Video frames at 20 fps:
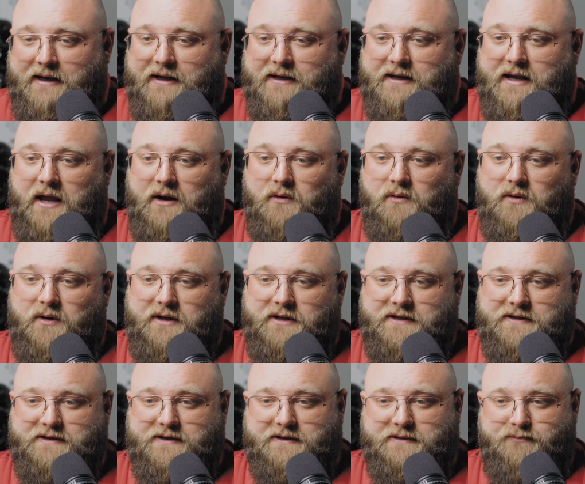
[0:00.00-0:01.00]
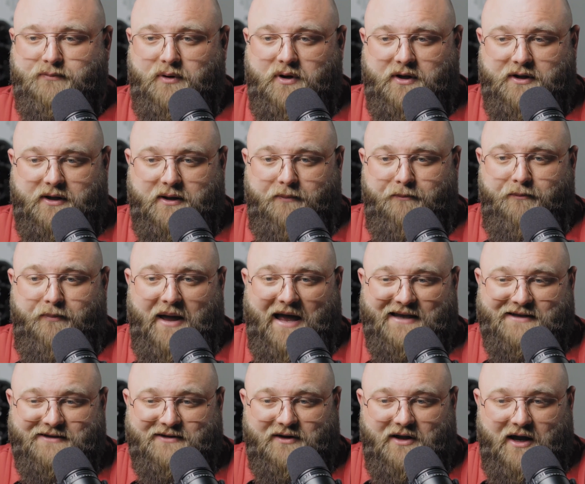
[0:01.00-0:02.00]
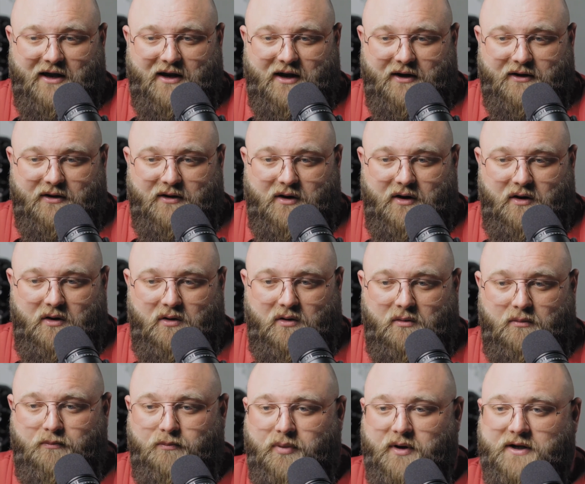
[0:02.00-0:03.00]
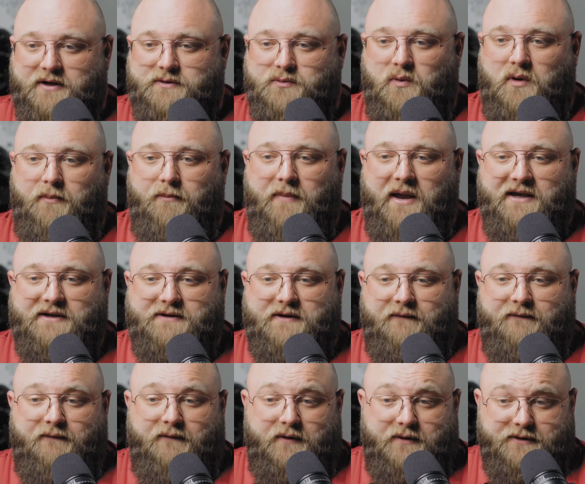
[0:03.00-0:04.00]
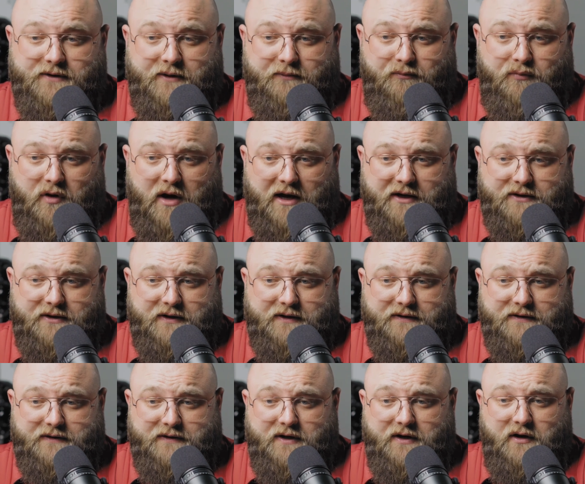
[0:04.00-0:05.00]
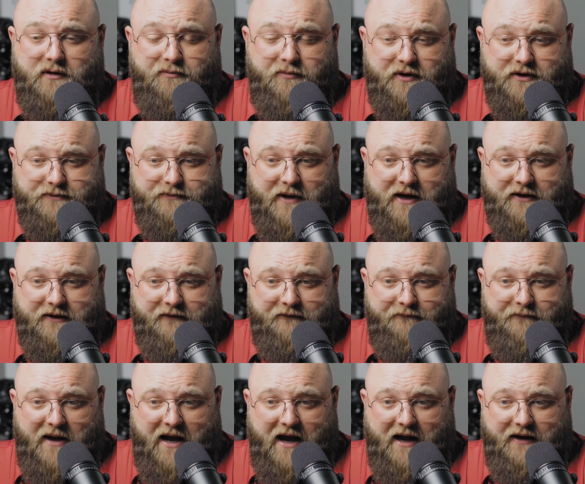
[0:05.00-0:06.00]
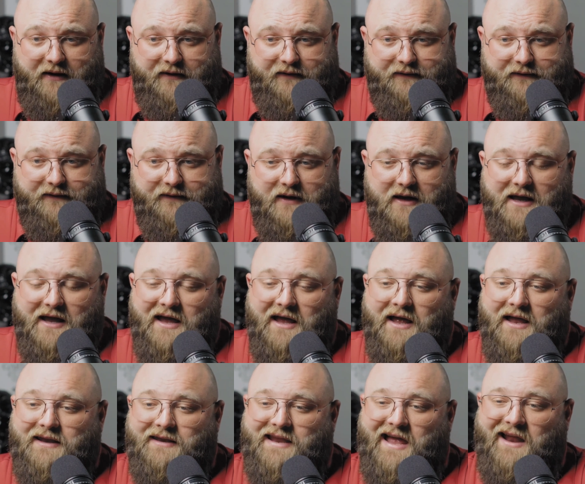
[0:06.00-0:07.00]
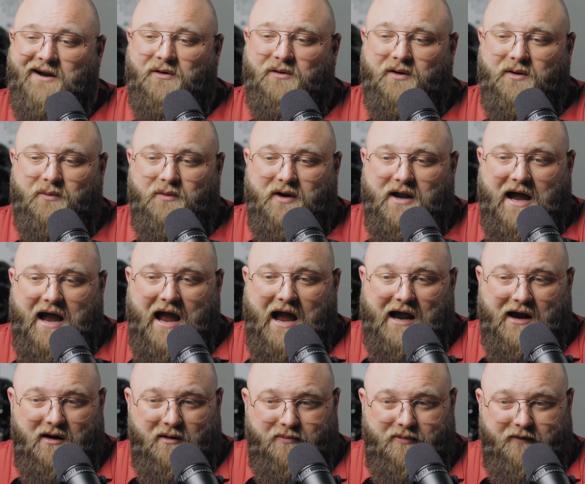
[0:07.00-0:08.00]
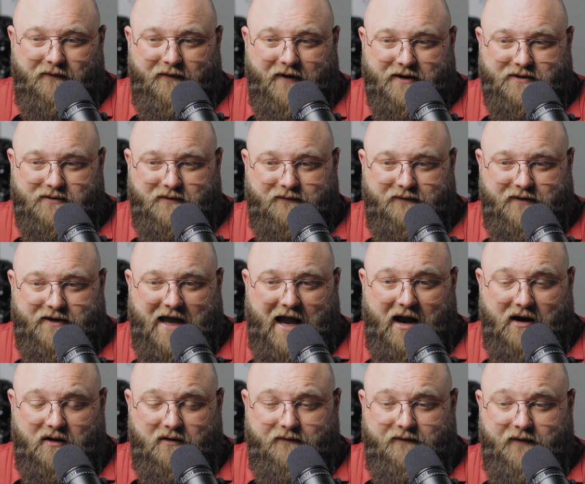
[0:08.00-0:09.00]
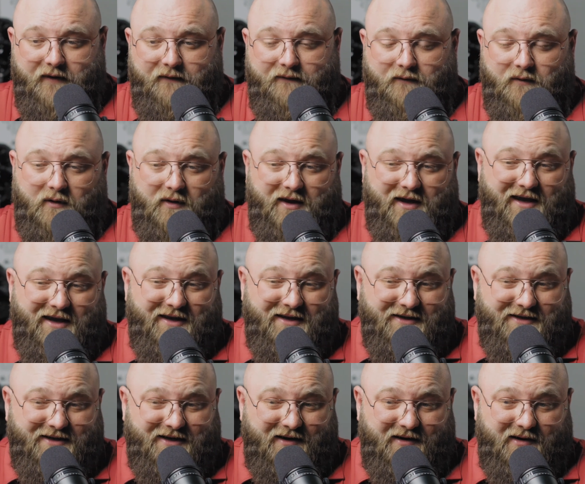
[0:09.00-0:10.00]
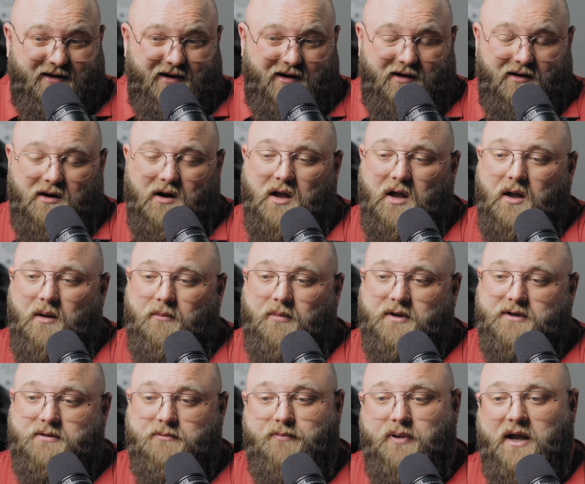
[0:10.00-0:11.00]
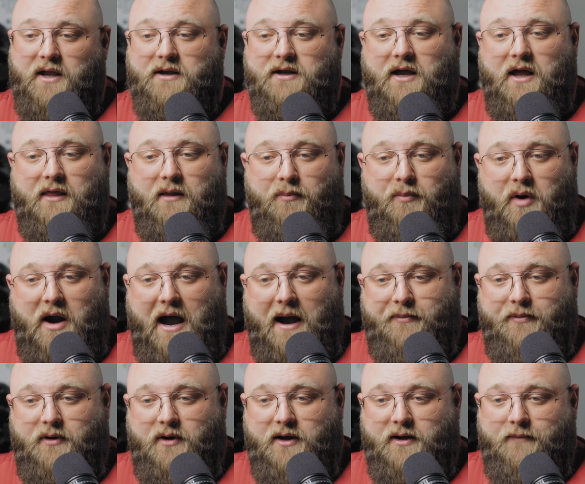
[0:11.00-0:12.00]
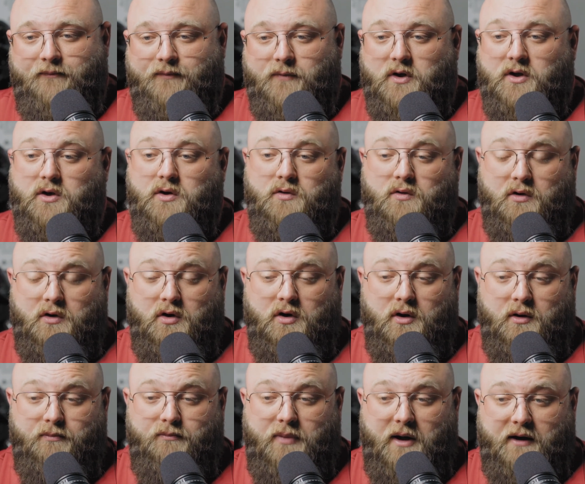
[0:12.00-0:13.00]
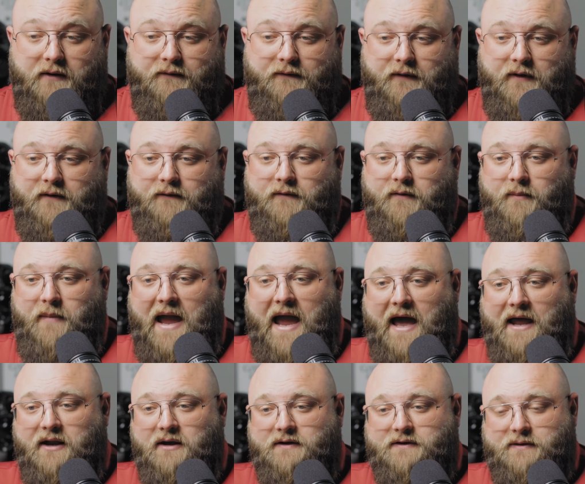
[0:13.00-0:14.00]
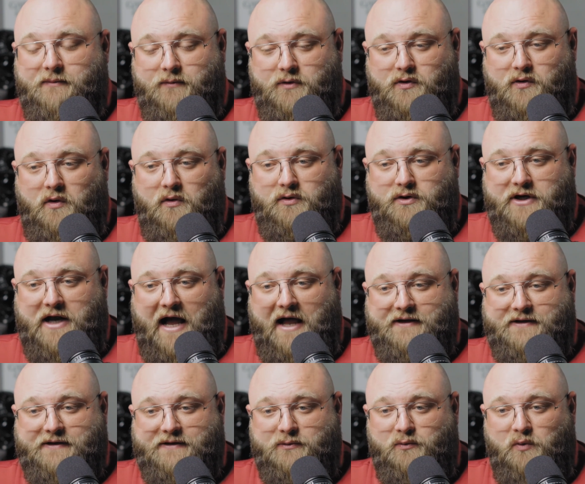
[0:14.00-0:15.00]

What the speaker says: Not only does this put the best light on your home, but it's what makes the first impressions to your prospective buyers. Not only would I hire professional photography for the interior, but depending on the property, you could benefit from adding some drone shots as